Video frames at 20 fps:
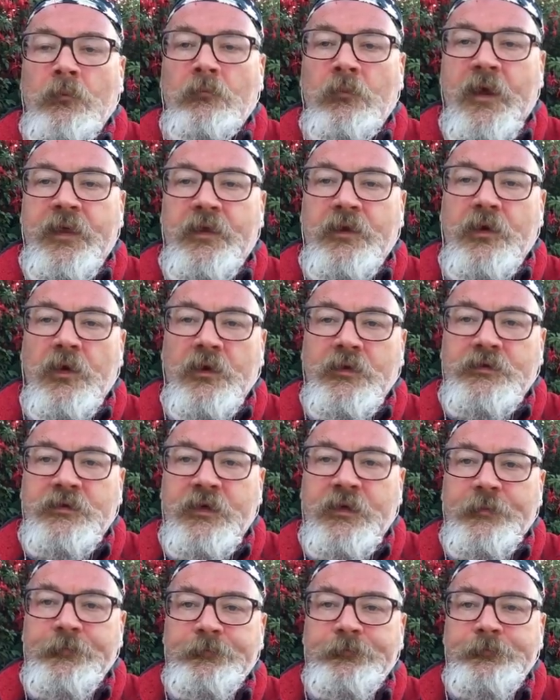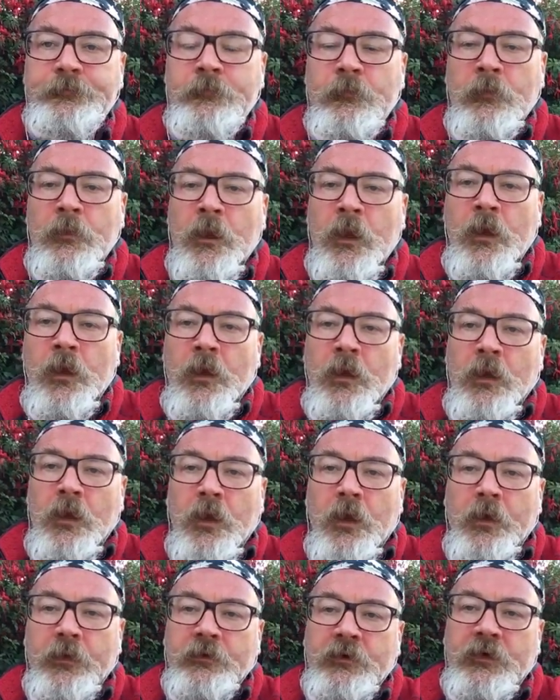Methodology.
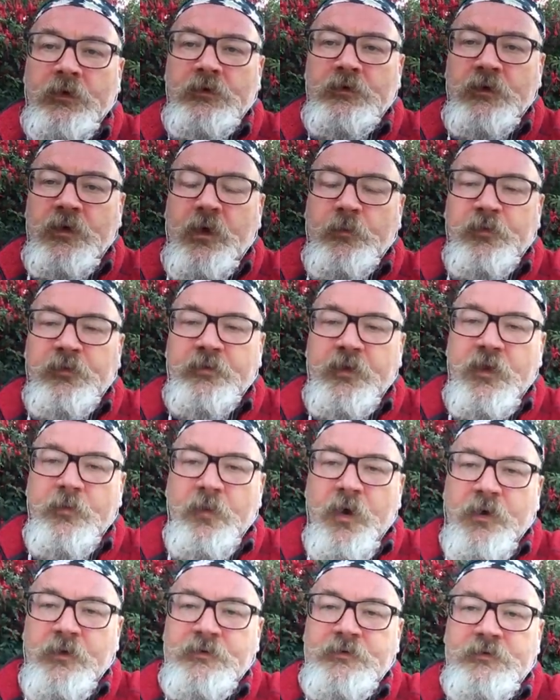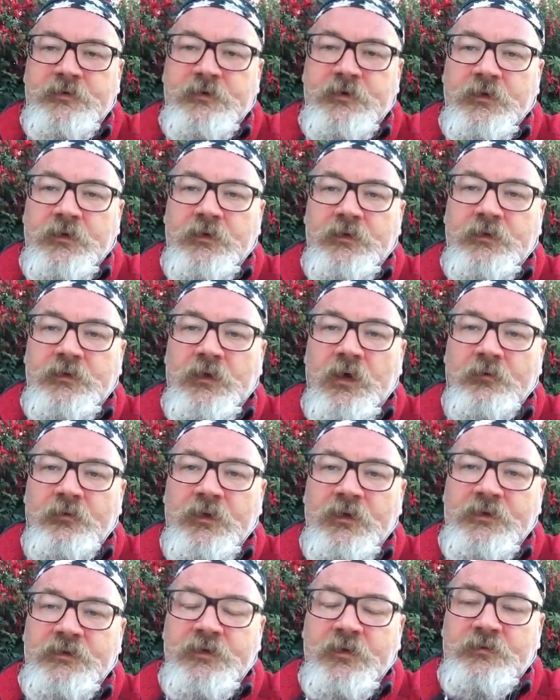I'm going to do a couple of other posts to cover
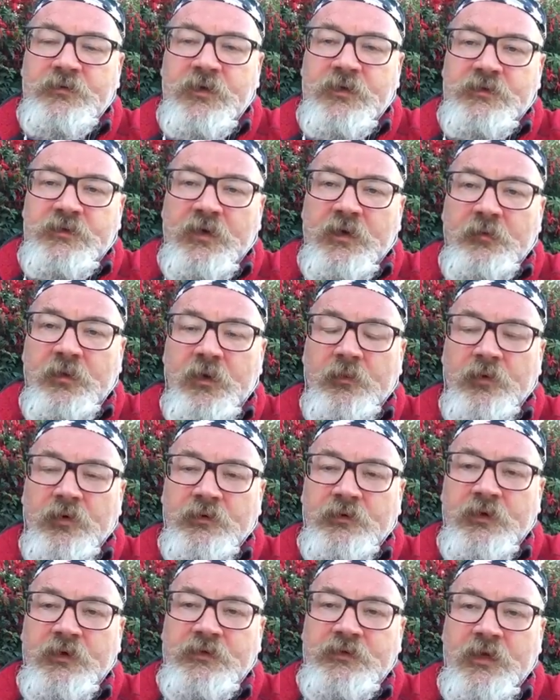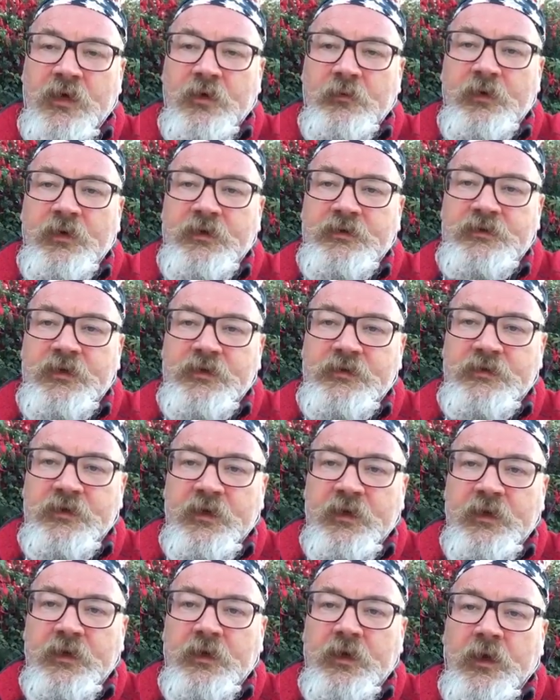these subjects in a bit more detail, but
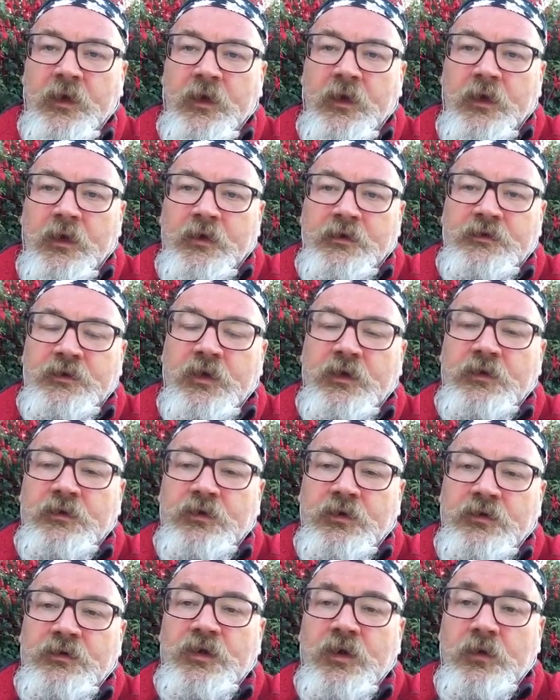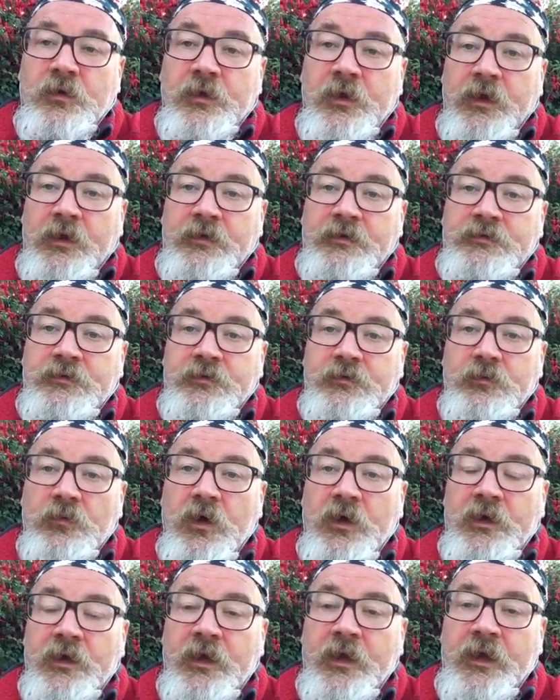essentially it's got to do two things.
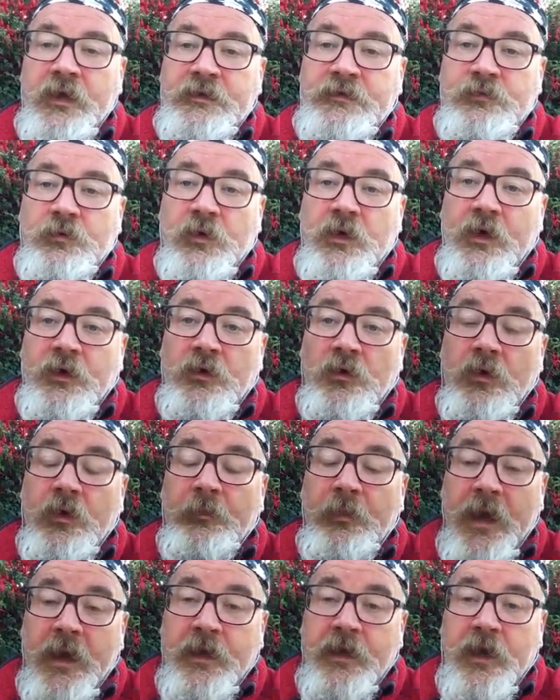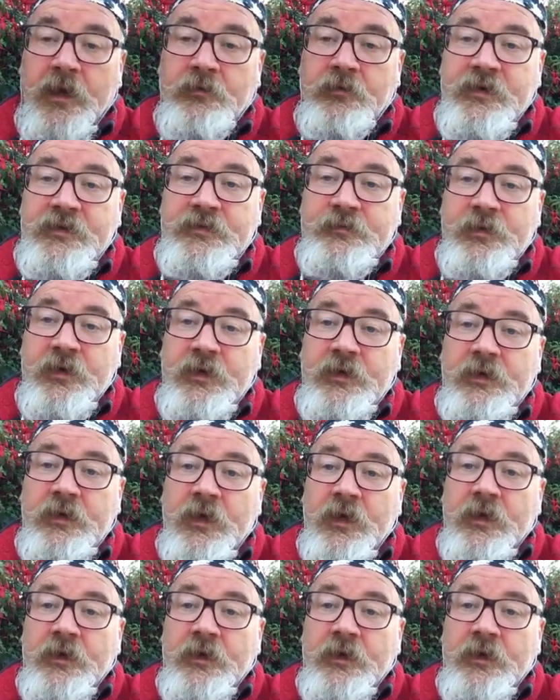One is what I call the pancake recipe.